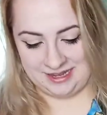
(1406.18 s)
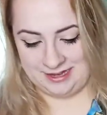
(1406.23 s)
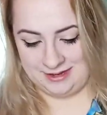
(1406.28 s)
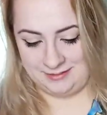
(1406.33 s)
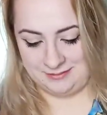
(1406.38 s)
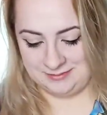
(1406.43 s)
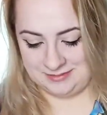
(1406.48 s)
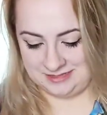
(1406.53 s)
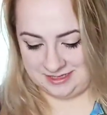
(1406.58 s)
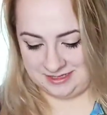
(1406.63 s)

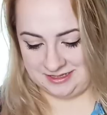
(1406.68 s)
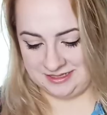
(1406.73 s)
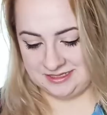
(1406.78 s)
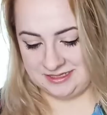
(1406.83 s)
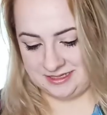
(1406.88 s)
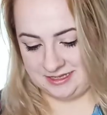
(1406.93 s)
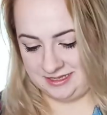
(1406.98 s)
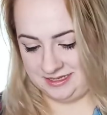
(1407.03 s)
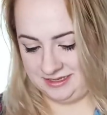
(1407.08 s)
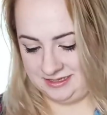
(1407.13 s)
Um, so
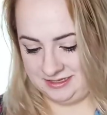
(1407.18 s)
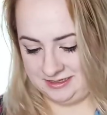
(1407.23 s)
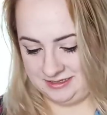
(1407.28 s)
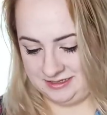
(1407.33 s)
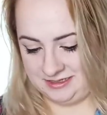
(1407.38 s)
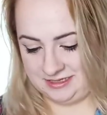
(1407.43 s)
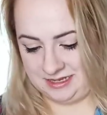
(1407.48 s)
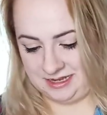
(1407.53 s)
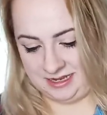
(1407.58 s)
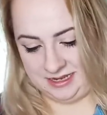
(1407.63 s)
this
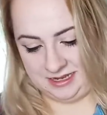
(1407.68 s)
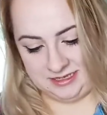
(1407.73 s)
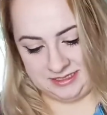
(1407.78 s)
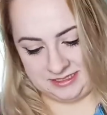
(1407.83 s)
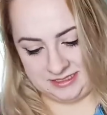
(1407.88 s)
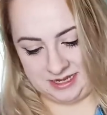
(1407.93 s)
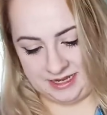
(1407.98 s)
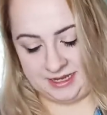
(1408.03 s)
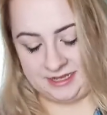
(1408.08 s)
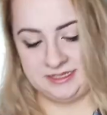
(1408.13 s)
is a
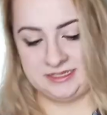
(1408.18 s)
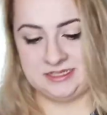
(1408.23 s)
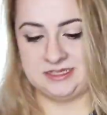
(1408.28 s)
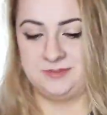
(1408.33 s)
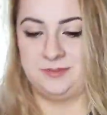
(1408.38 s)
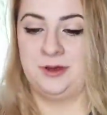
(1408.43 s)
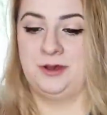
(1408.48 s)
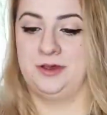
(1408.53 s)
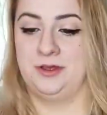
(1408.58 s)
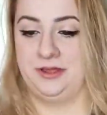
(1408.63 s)
size
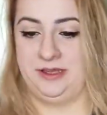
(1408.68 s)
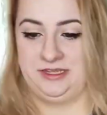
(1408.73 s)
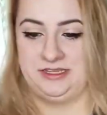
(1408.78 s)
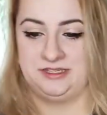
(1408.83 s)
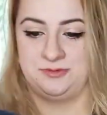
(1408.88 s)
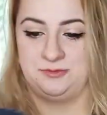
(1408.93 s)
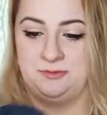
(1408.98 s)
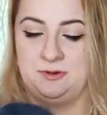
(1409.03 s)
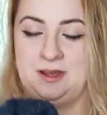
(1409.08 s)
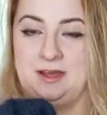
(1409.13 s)
small
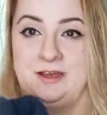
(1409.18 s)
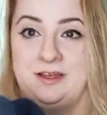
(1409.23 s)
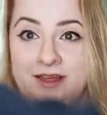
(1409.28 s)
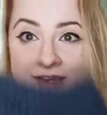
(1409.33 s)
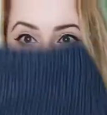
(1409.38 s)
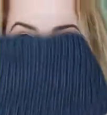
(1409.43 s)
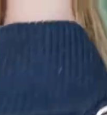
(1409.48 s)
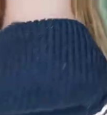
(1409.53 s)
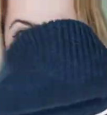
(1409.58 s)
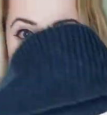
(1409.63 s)
as
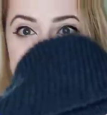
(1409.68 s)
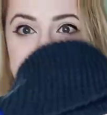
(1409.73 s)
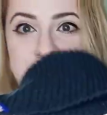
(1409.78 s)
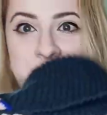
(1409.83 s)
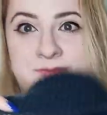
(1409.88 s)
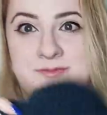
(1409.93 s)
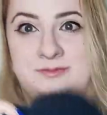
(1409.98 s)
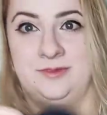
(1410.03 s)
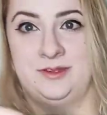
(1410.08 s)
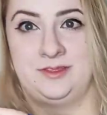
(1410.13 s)
well
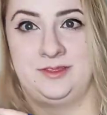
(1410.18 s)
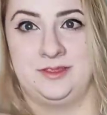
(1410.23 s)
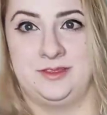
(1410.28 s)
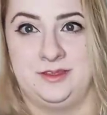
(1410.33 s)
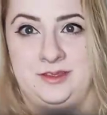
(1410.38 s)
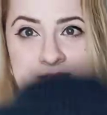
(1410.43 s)
as what